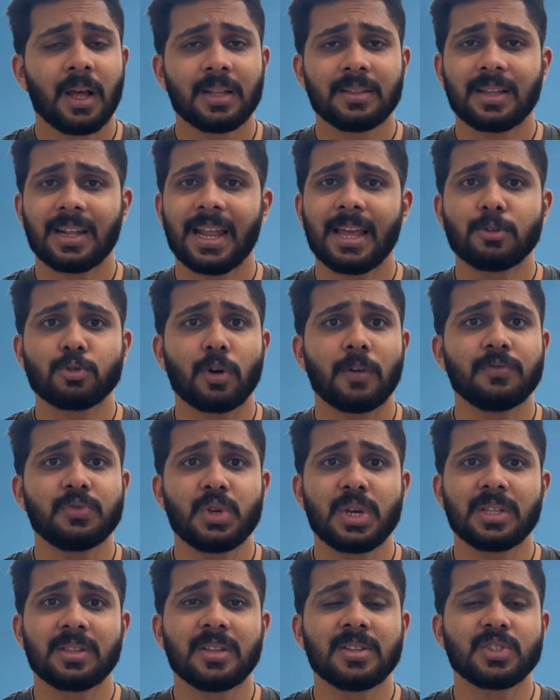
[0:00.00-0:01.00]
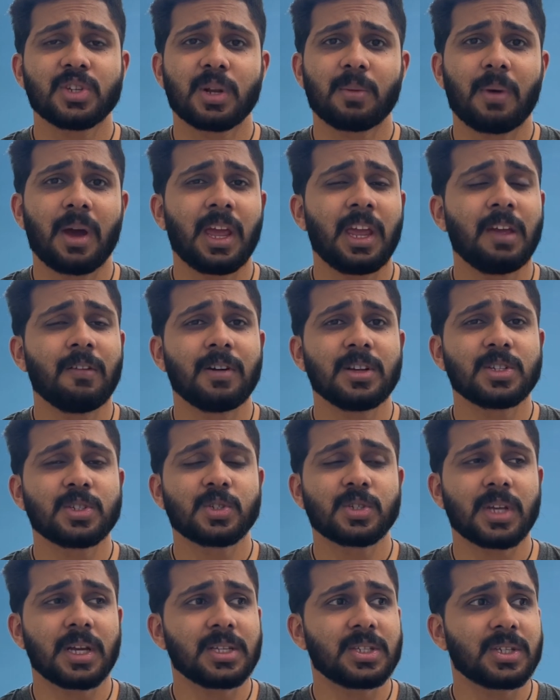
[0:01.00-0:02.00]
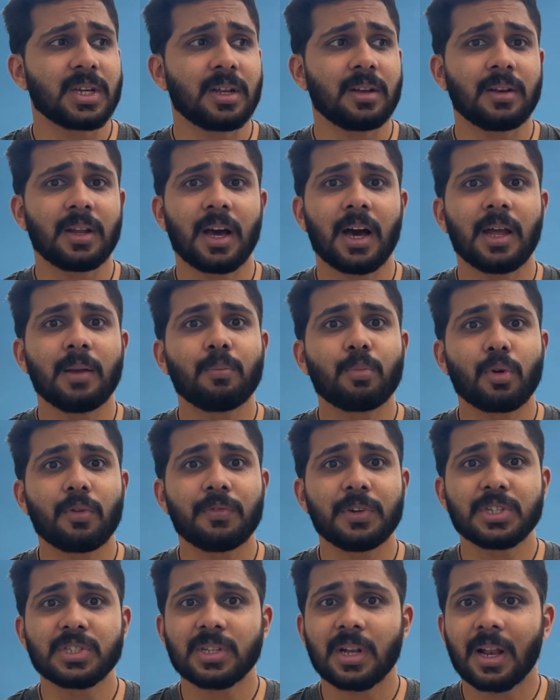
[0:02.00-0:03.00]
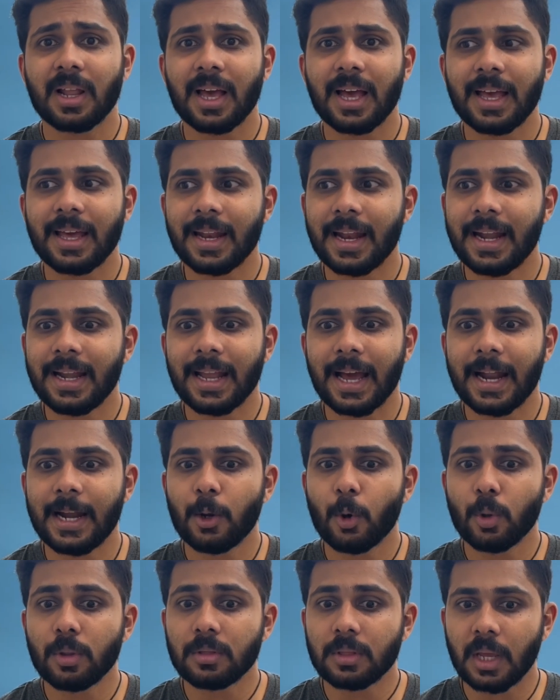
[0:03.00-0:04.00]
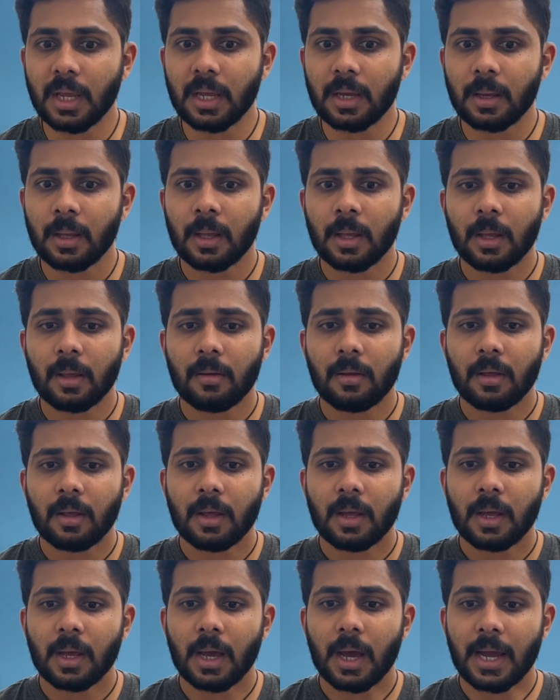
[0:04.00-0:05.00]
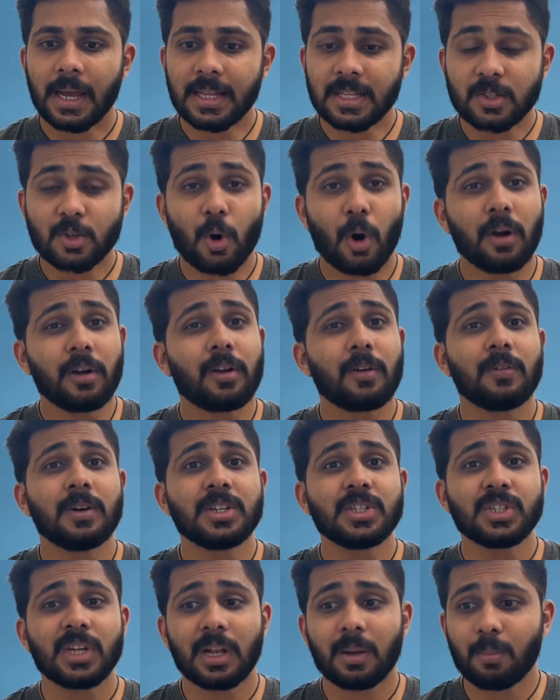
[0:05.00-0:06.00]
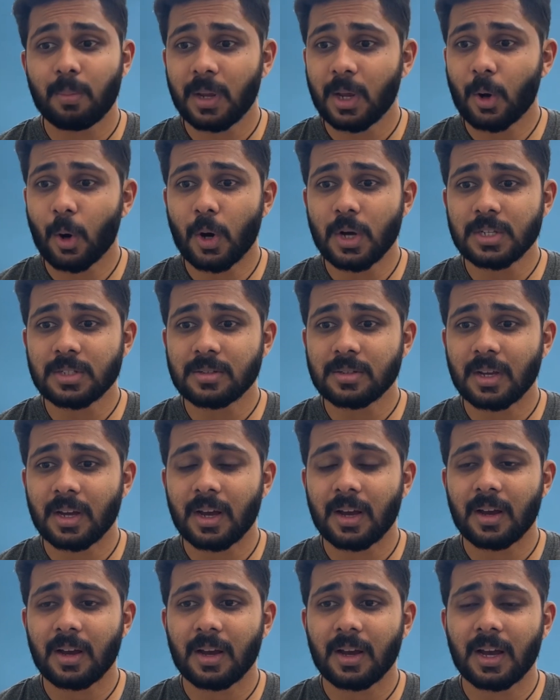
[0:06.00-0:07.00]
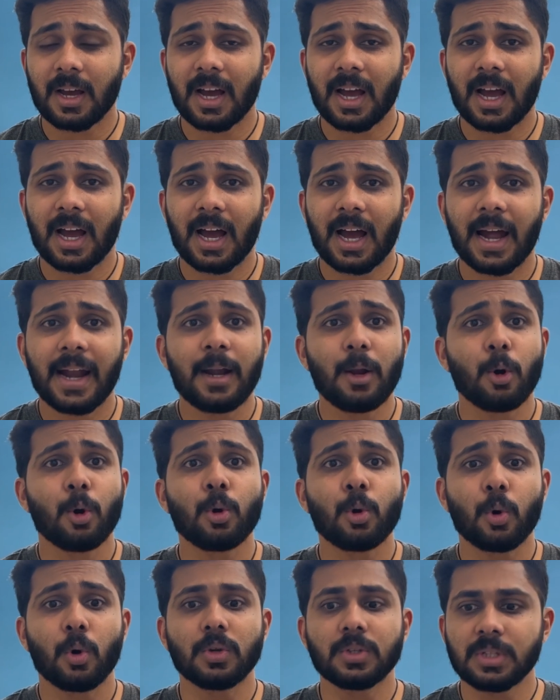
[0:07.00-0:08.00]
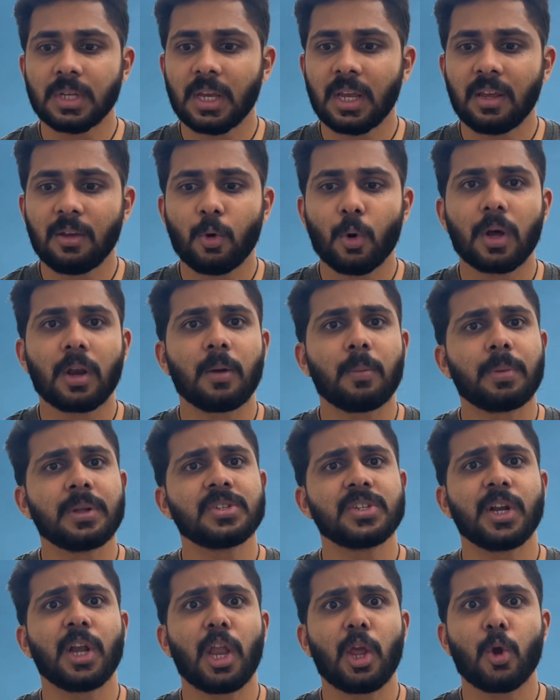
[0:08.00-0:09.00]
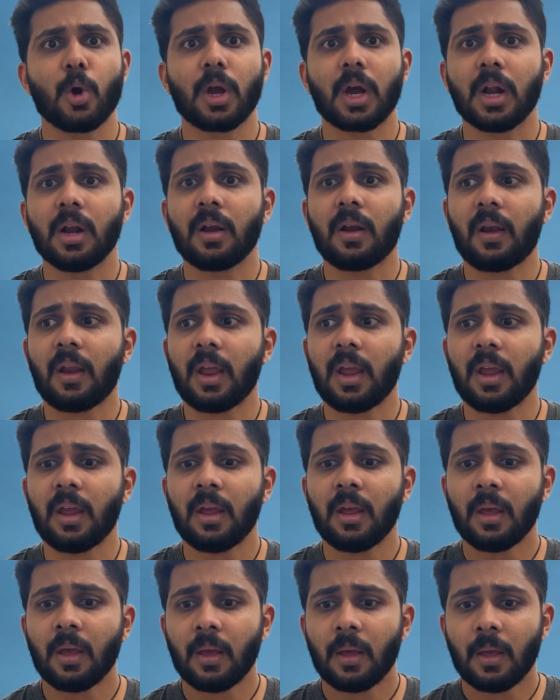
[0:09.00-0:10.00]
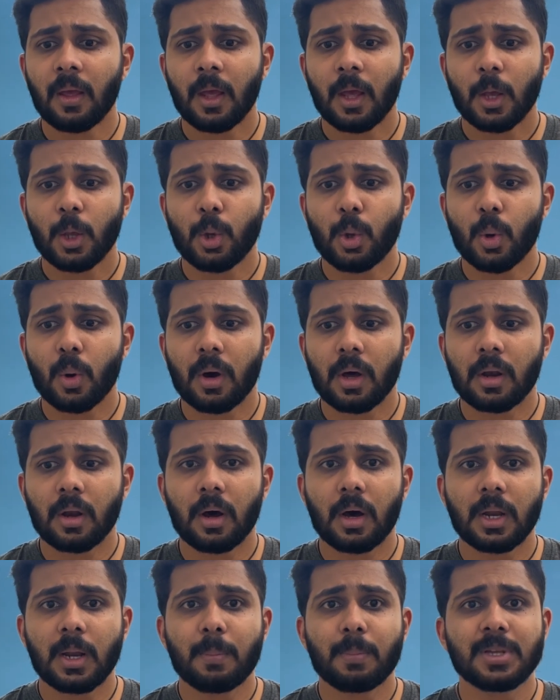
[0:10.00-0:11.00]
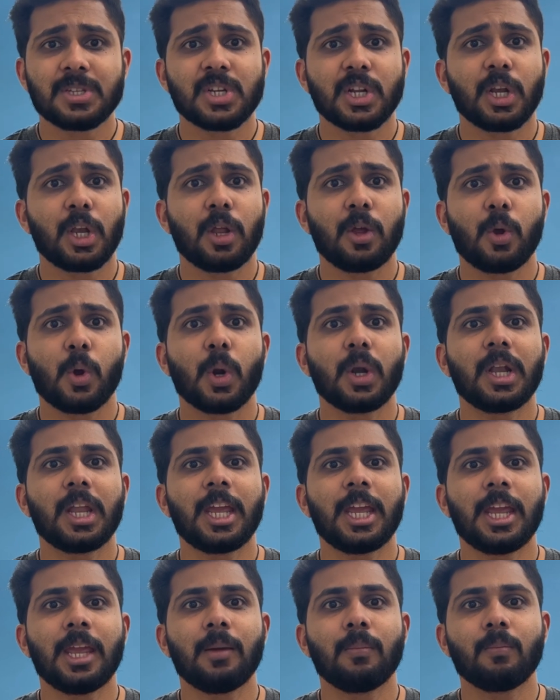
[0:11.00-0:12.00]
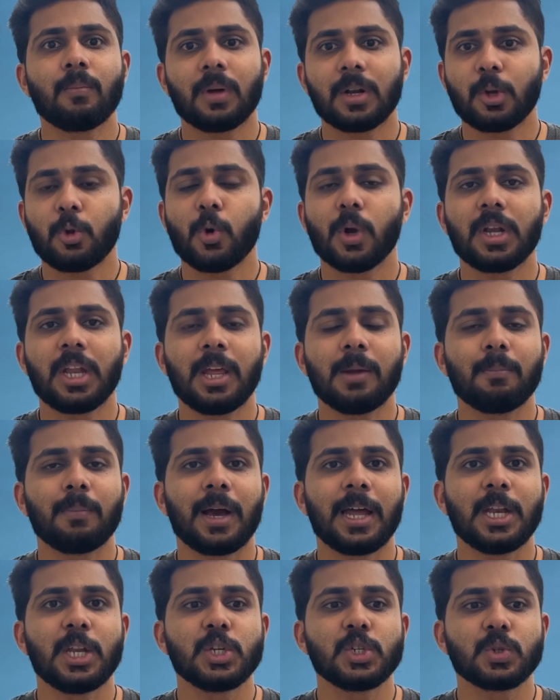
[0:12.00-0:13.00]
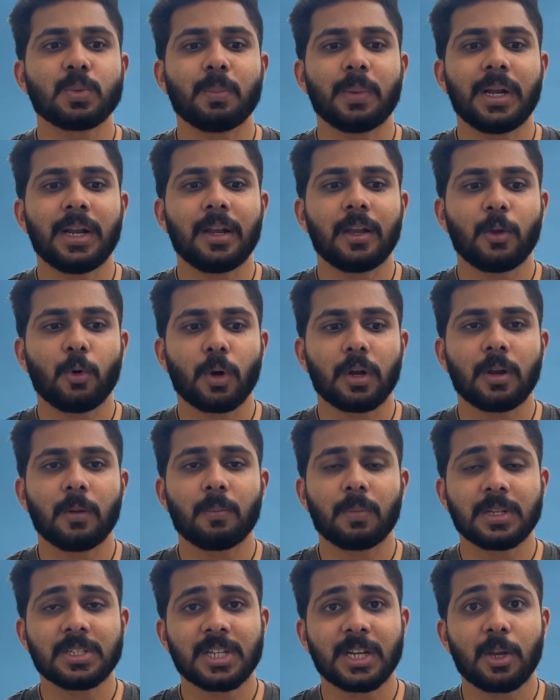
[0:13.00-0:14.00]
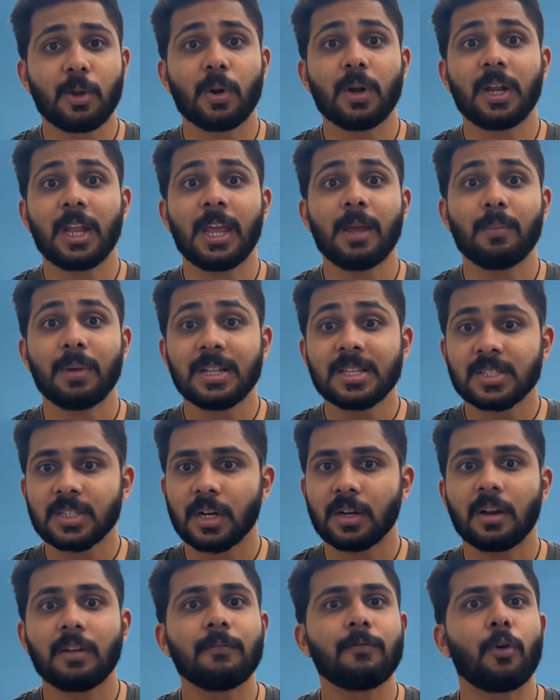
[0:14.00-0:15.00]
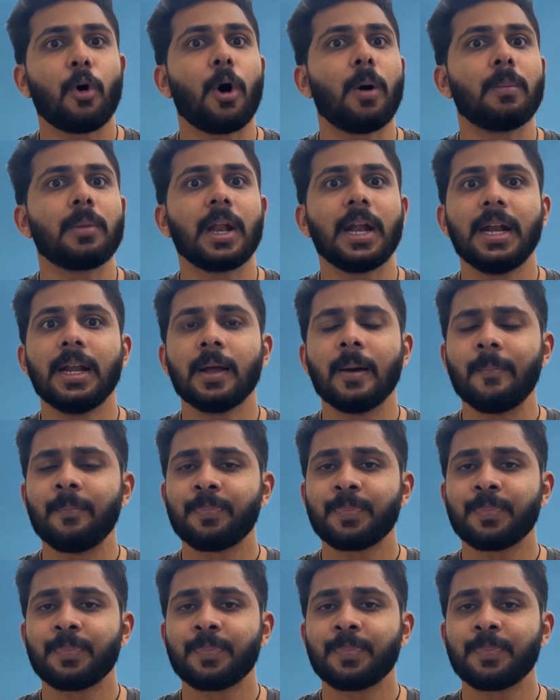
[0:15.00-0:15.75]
The likes of Chetan Sharma, he was such an unprofessional guy, right? I don't think it's controversial, because I don't know. See, you are representing a country, you are representing your team, your team management, you are representing your team in certain form, right?